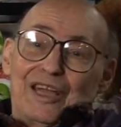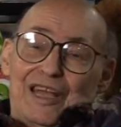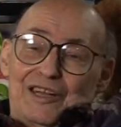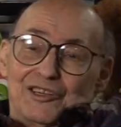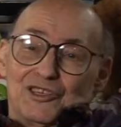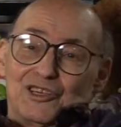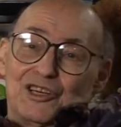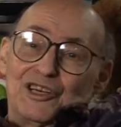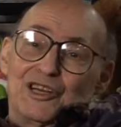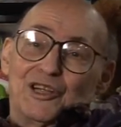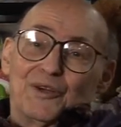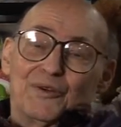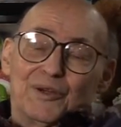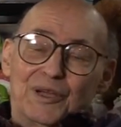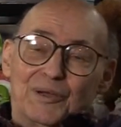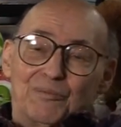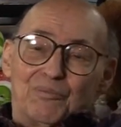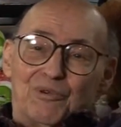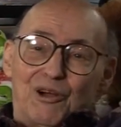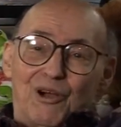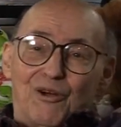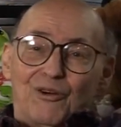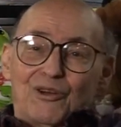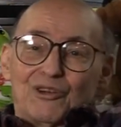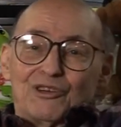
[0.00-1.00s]
engineering
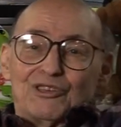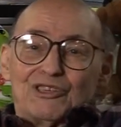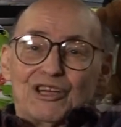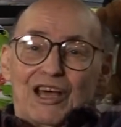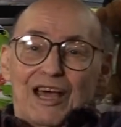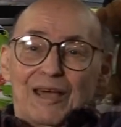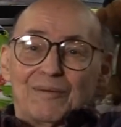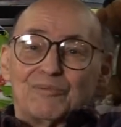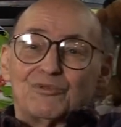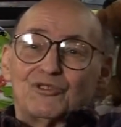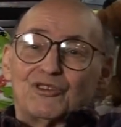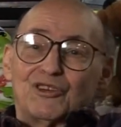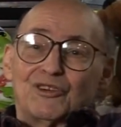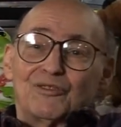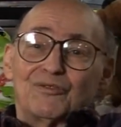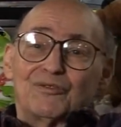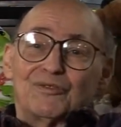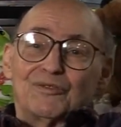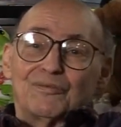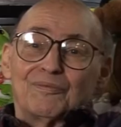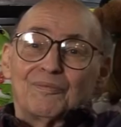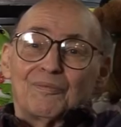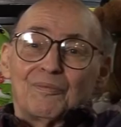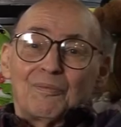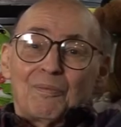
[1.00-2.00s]
prototypes of,
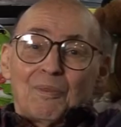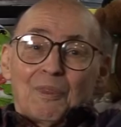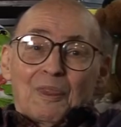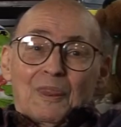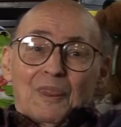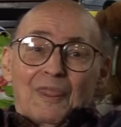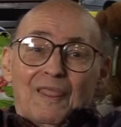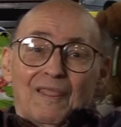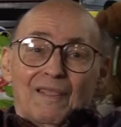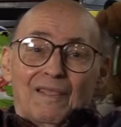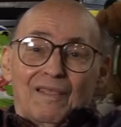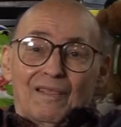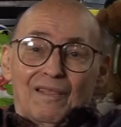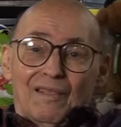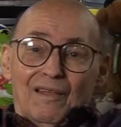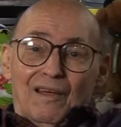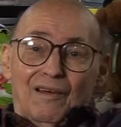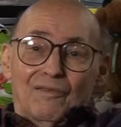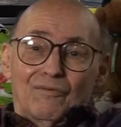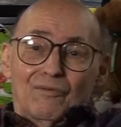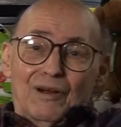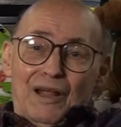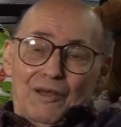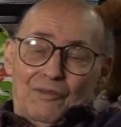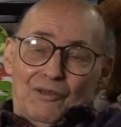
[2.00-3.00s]

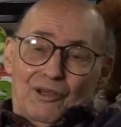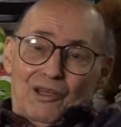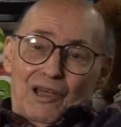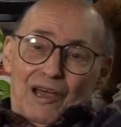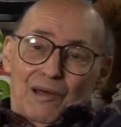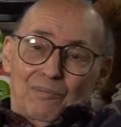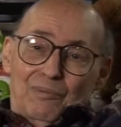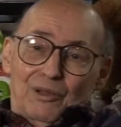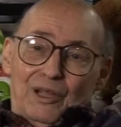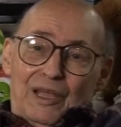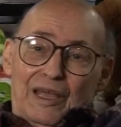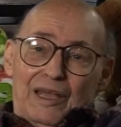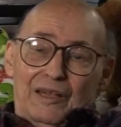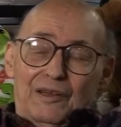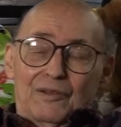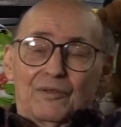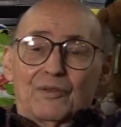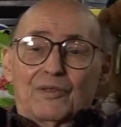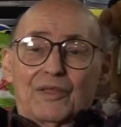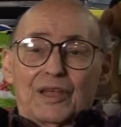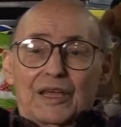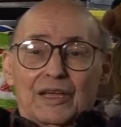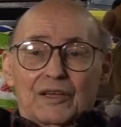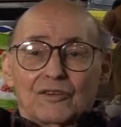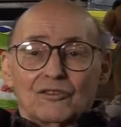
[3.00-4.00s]
of rather complicated
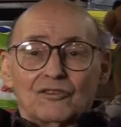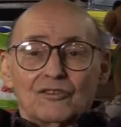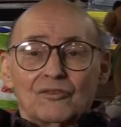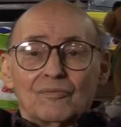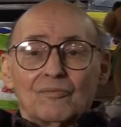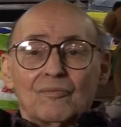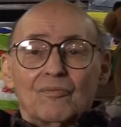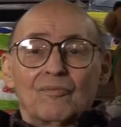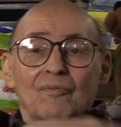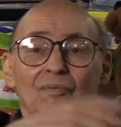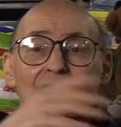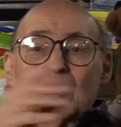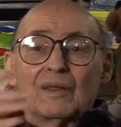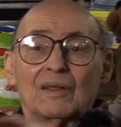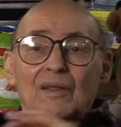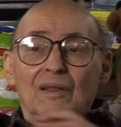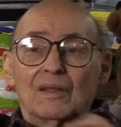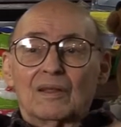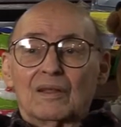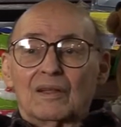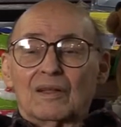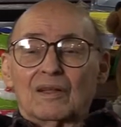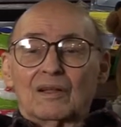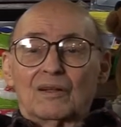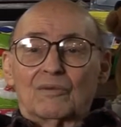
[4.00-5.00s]
things,
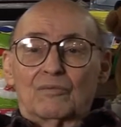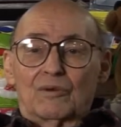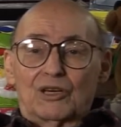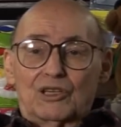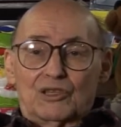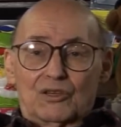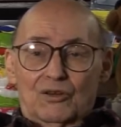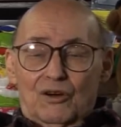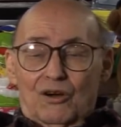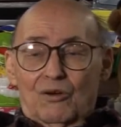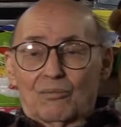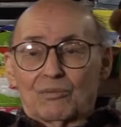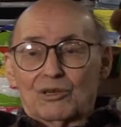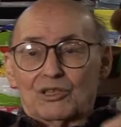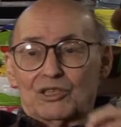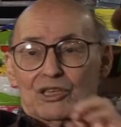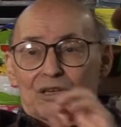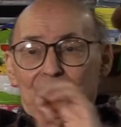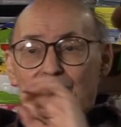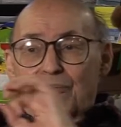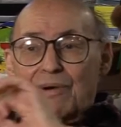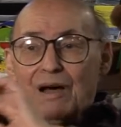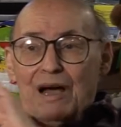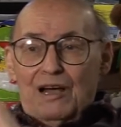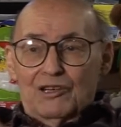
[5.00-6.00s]
which are almost
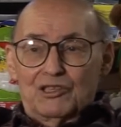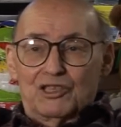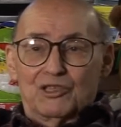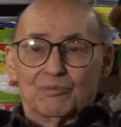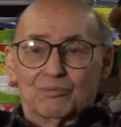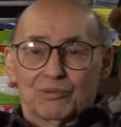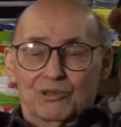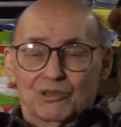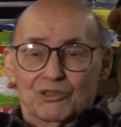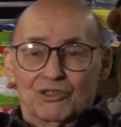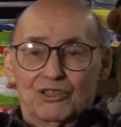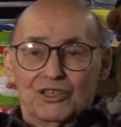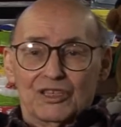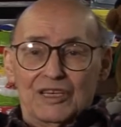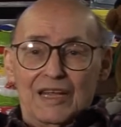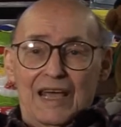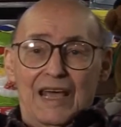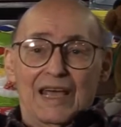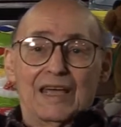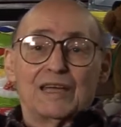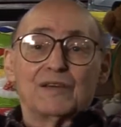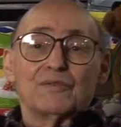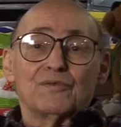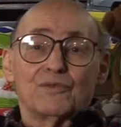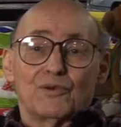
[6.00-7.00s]
impossible
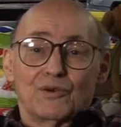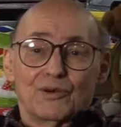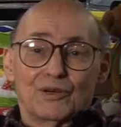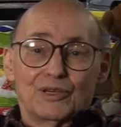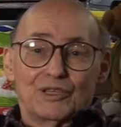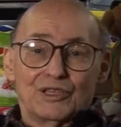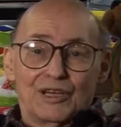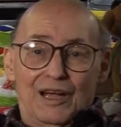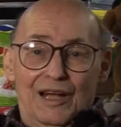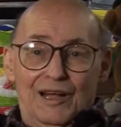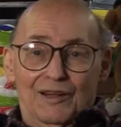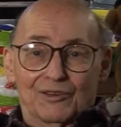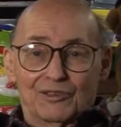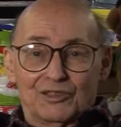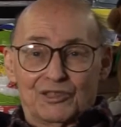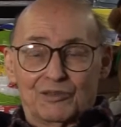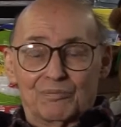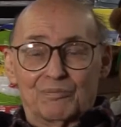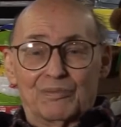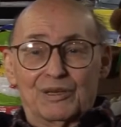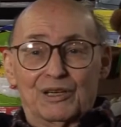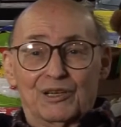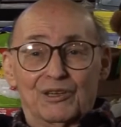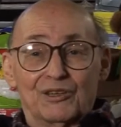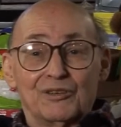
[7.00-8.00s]
today for a child to
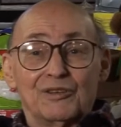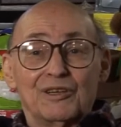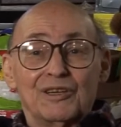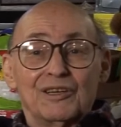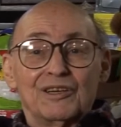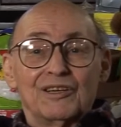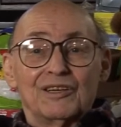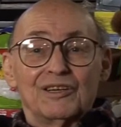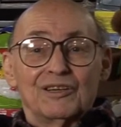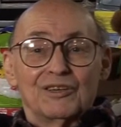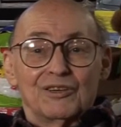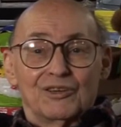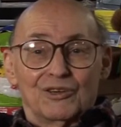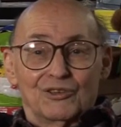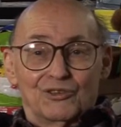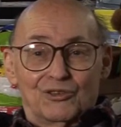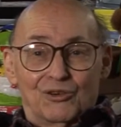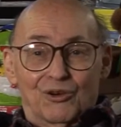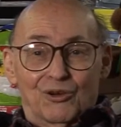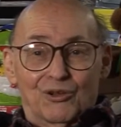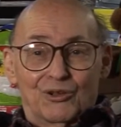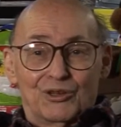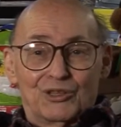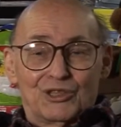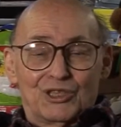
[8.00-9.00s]
build because
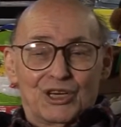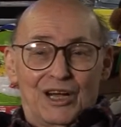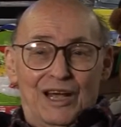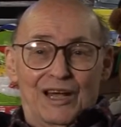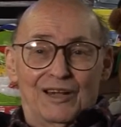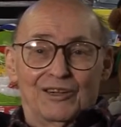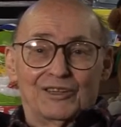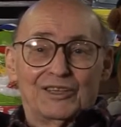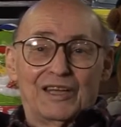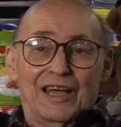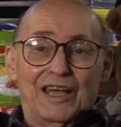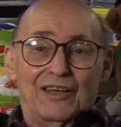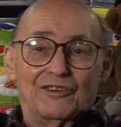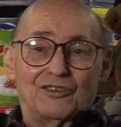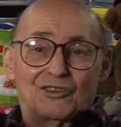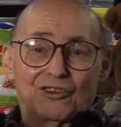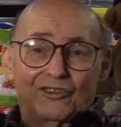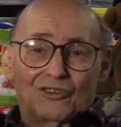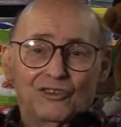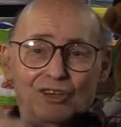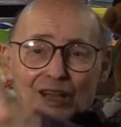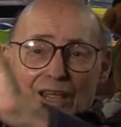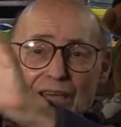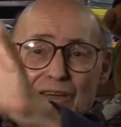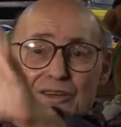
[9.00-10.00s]
all the child has
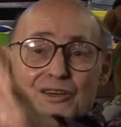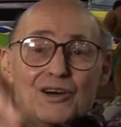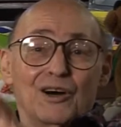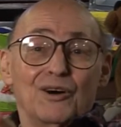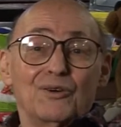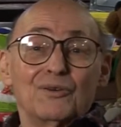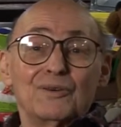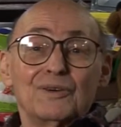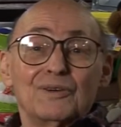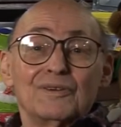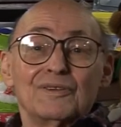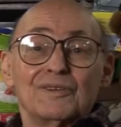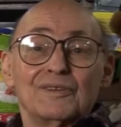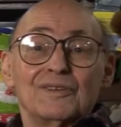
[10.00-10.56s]
is Lego,